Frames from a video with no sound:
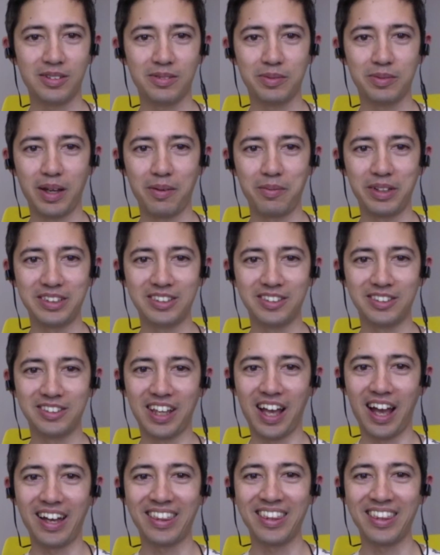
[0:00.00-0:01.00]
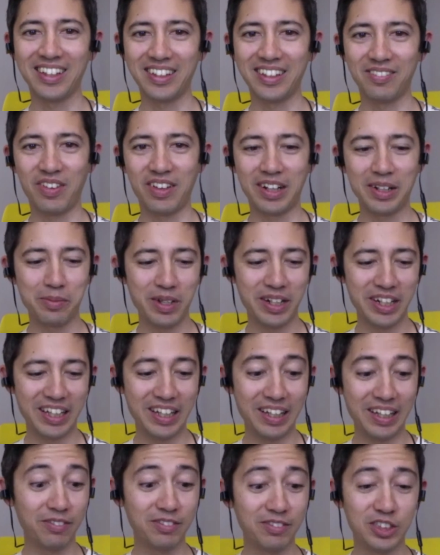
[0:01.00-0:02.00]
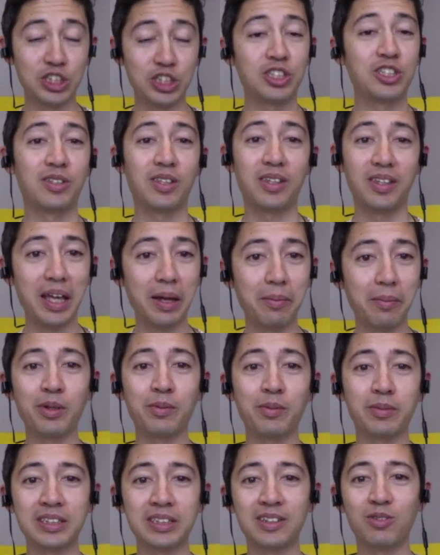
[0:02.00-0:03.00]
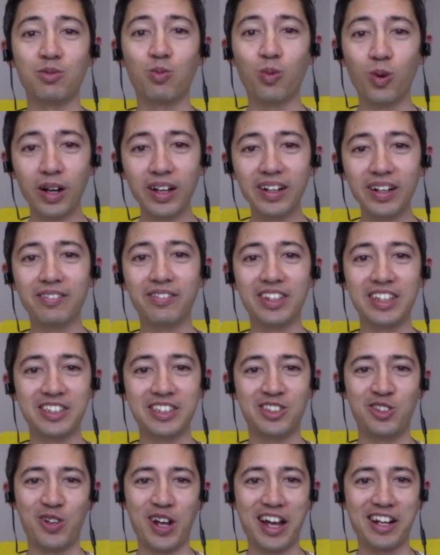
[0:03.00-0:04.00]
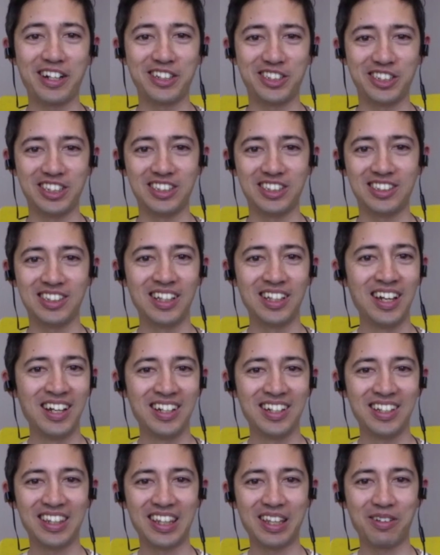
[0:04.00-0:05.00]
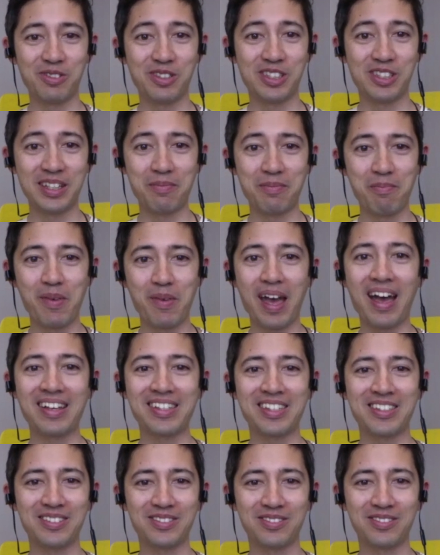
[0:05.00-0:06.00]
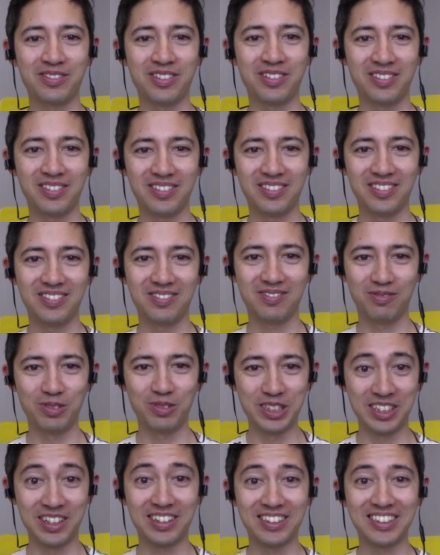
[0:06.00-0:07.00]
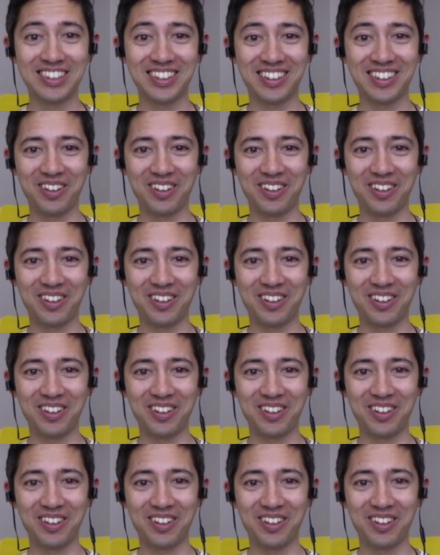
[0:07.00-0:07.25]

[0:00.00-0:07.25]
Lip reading: I mean, yeah. I think if anybody just implemented one of these strategies, they would see massive results in their